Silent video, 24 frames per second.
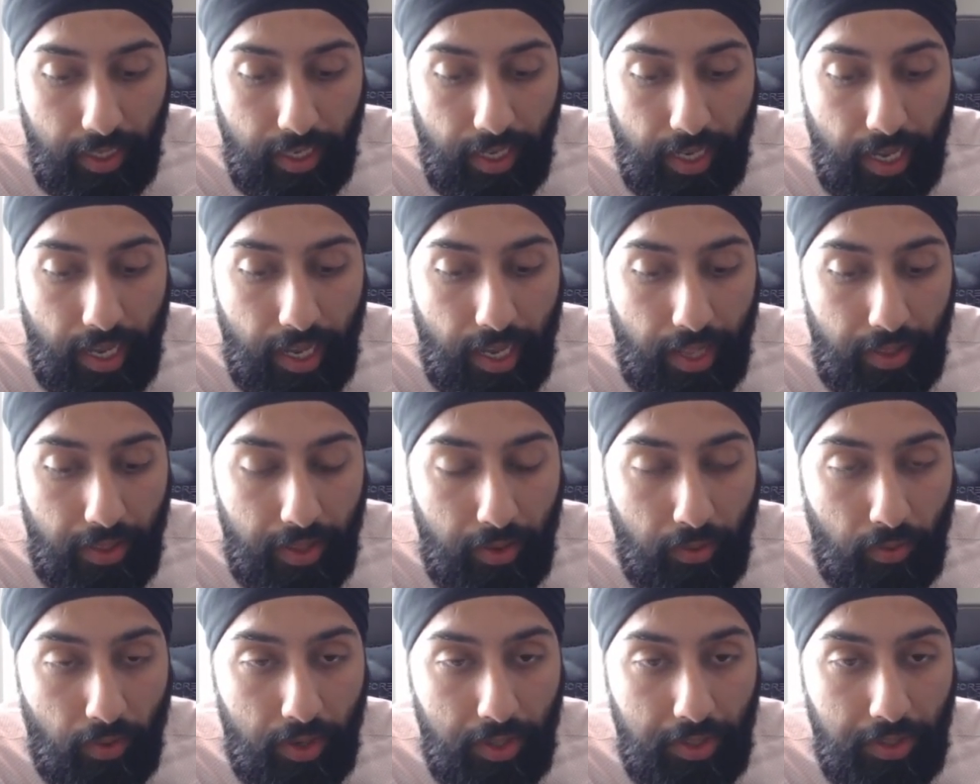and they
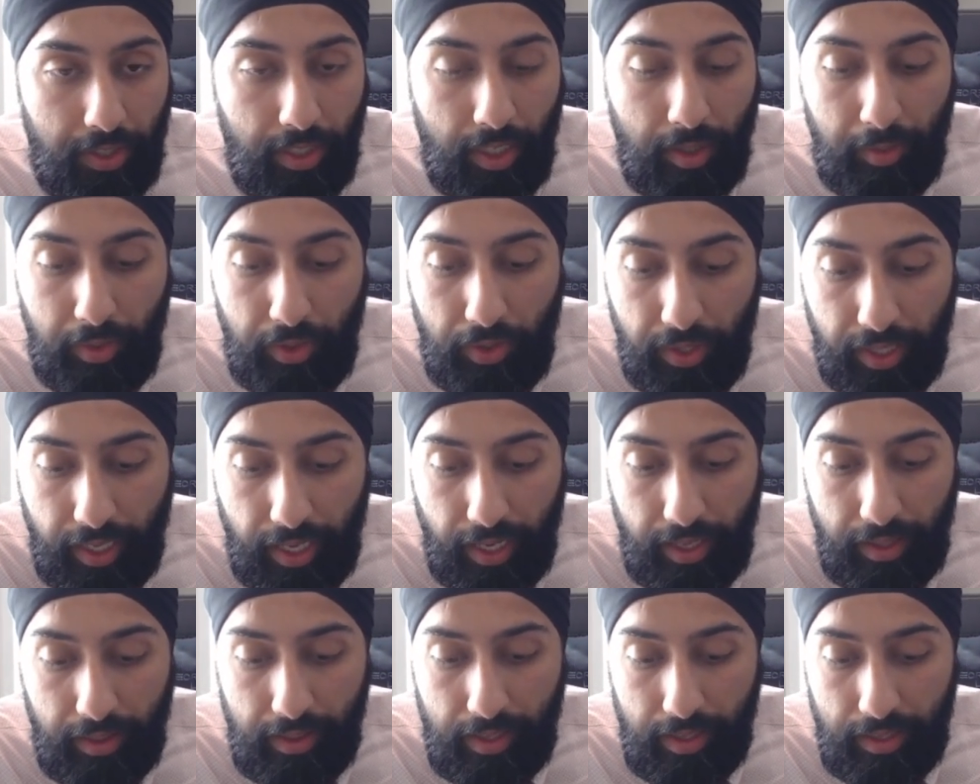want to
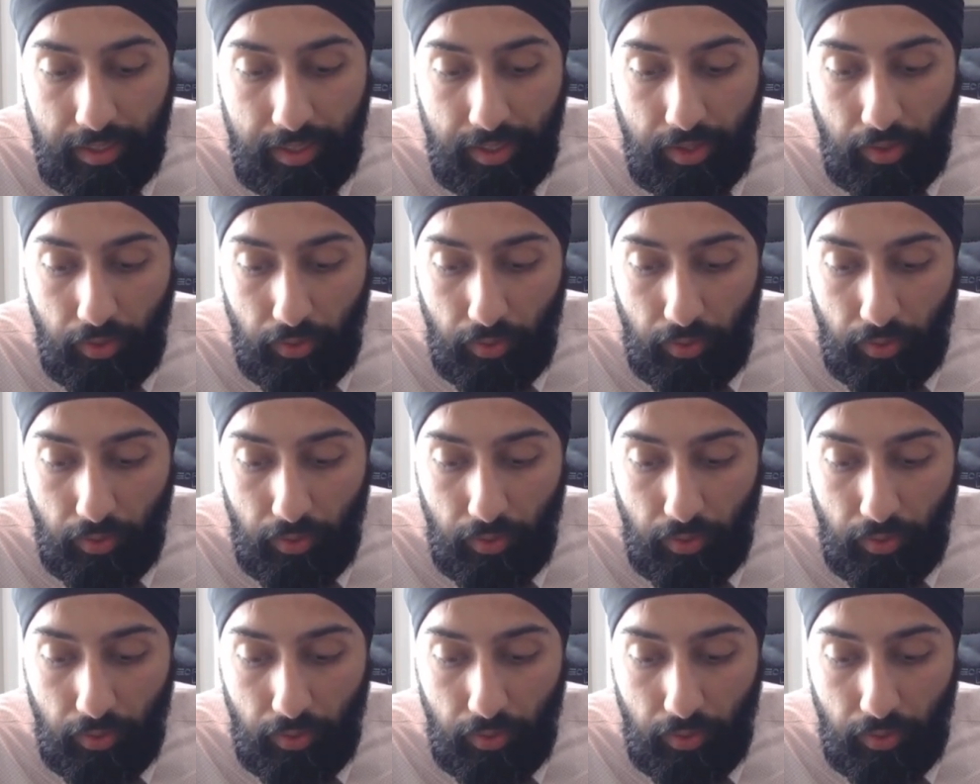communicate this